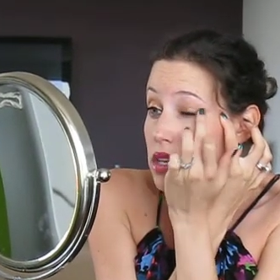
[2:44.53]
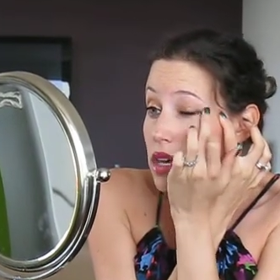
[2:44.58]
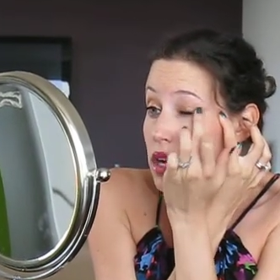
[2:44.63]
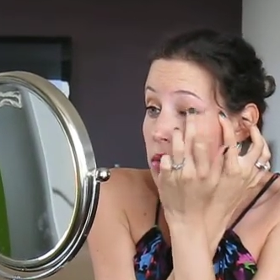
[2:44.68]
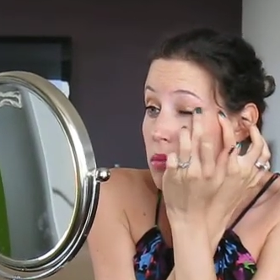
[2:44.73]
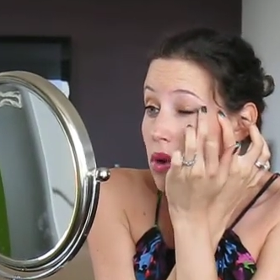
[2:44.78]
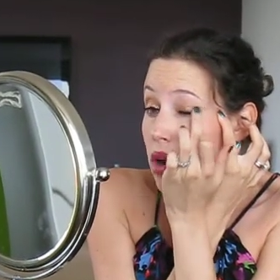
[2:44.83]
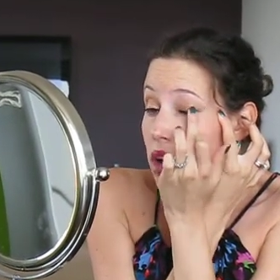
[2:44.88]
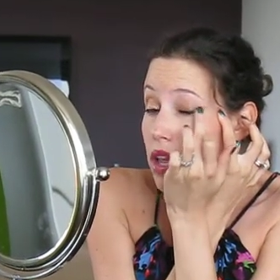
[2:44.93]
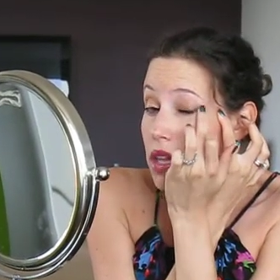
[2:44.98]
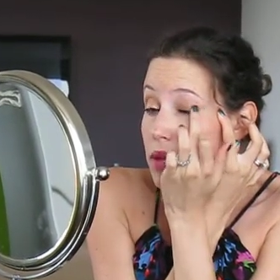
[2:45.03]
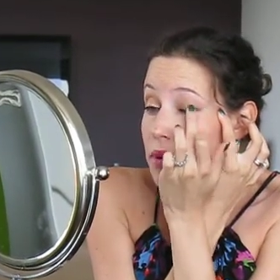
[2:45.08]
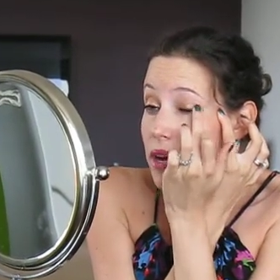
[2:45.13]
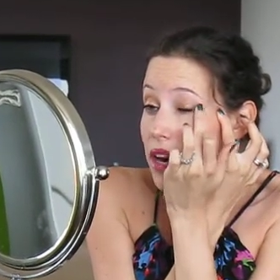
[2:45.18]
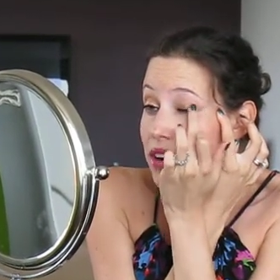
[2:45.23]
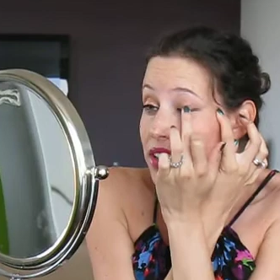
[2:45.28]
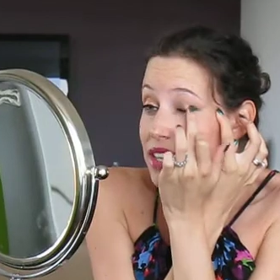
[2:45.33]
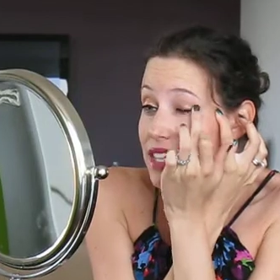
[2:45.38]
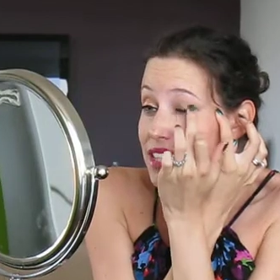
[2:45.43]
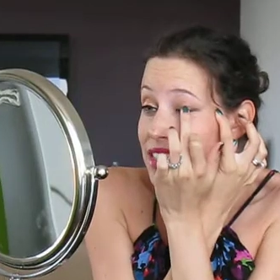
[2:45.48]
I'm all
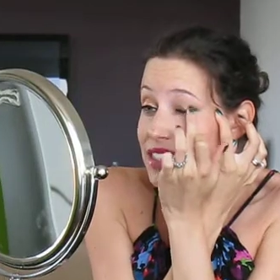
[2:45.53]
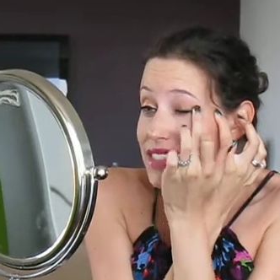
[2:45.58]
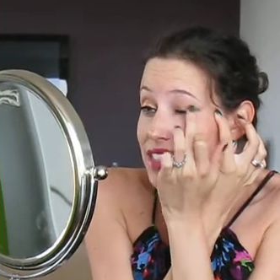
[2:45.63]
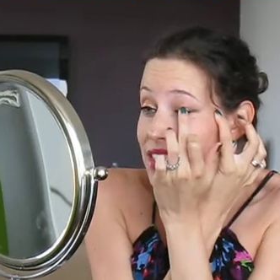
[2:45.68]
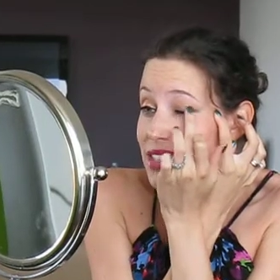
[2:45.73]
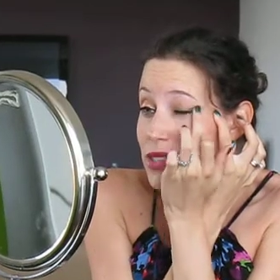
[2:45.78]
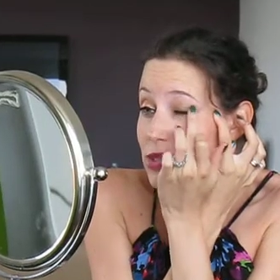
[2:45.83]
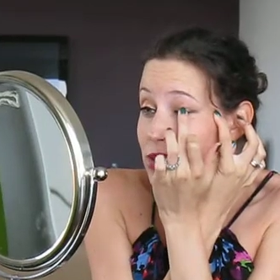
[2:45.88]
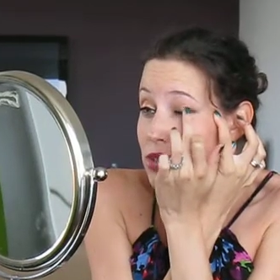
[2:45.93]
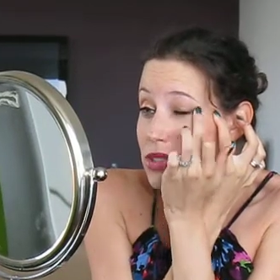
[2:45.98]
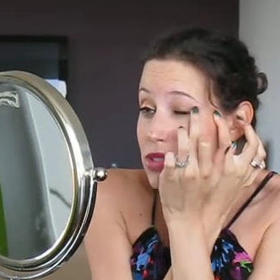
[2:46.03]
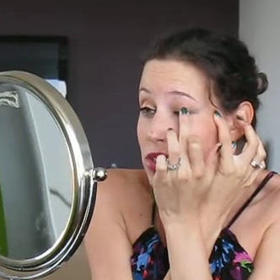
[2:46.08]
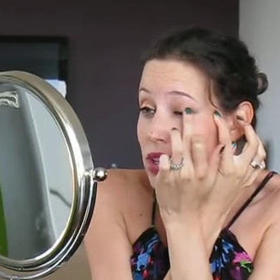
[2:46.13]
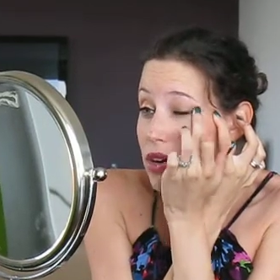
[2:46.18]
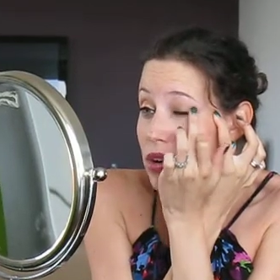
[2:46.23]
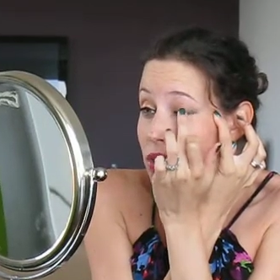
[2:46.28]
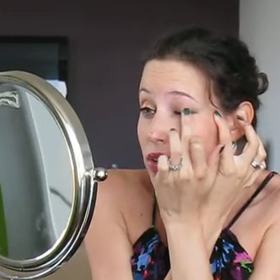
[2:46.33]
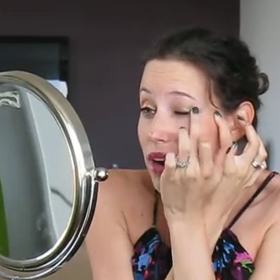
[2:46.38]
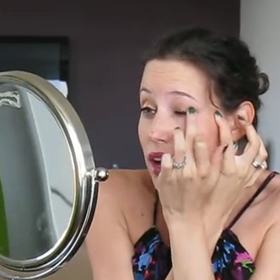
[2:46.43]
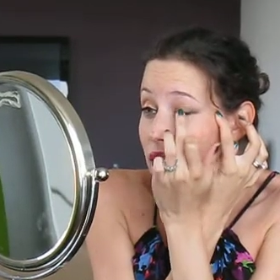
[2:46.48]
about easy use,
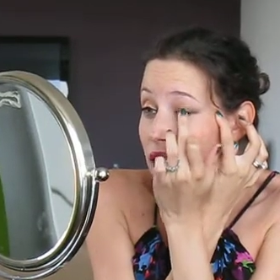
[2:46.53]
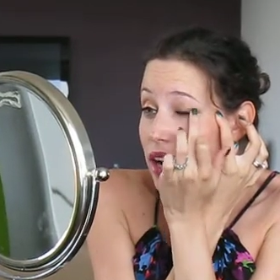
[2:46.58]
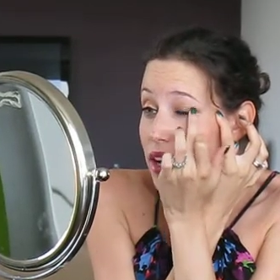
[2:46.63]
so